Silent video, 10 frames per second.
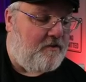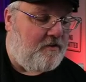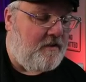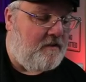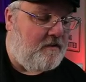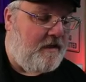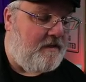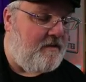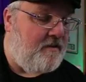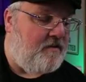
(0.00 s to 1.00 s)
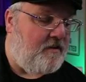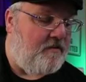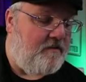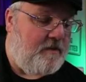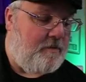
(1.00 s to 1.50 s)
single eighteen six
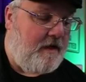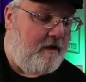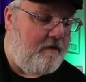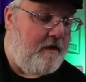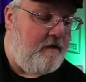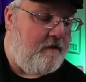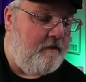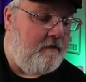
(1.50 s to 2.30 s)
fifty battery,